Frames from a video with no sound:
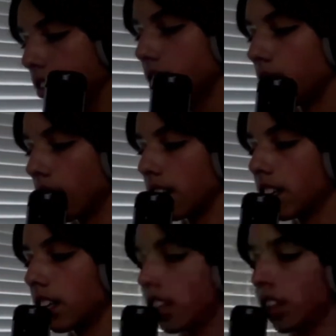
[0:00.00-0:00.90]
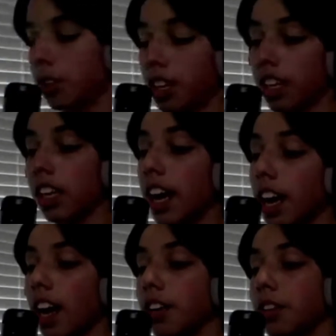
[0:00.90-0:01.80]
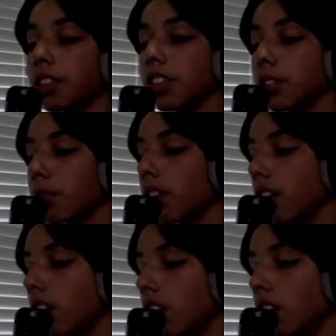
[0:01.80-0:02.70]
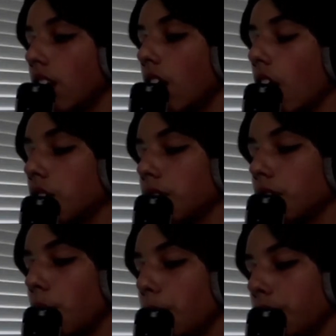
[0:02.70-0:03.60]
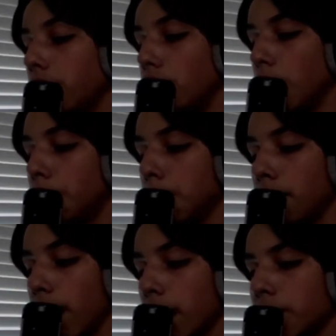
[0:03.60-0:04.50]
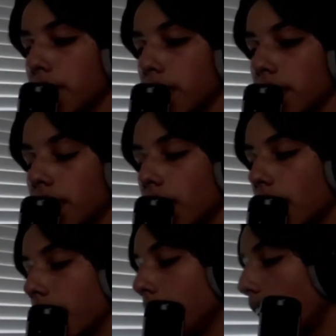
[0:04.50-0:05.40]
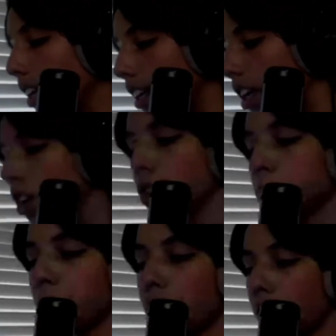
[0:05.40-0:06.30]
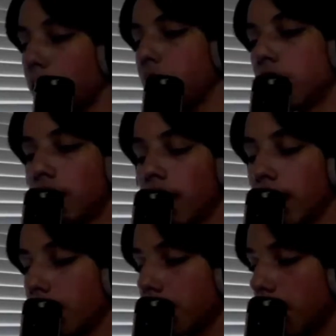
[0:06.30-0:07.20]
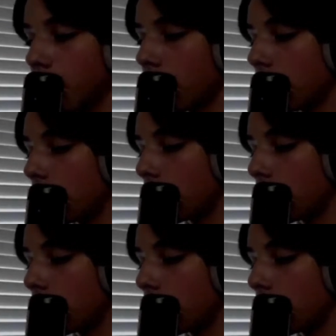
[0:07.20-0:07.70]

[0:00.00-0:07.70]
just taking. I do this thing for. I'll do like a weekly dopamine fast for like the entire day. I can't go on my phone. I just can't